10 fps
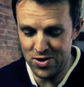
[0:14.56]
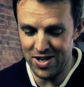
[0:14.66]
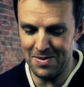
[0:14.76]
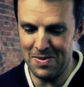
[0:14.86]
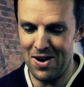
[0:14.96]

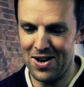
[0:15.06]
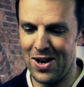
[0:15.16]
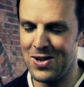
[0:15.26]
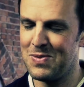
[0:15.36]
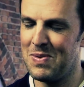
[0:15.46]
good in a pair of
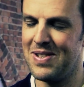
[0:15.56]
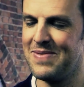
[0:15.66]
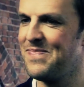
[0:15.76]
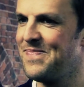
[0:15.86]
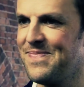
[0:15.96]
clothes, but
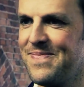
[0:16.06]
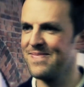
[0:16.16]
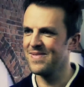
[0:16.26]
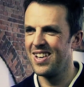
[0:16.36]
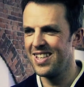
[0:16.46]

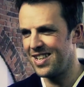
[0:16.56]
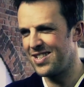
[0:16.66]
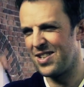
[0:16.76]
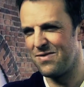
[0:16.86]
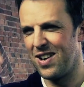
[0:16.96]
this
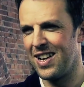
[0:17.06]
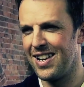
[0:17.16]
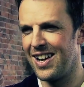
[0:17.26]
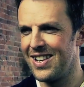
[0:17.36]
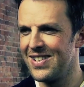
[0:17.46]
doesn't
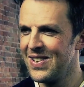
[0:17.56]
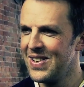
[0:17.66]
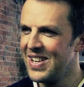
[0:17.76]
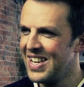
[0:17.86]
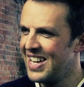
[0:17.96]
really
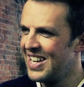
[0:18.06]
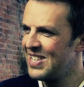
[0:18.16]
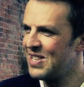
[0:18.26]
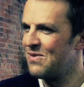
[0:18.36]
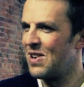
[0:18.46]

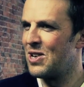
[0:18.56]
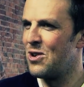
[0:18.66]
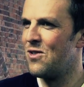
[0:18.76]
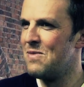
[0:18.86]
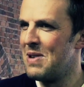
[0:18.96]
call for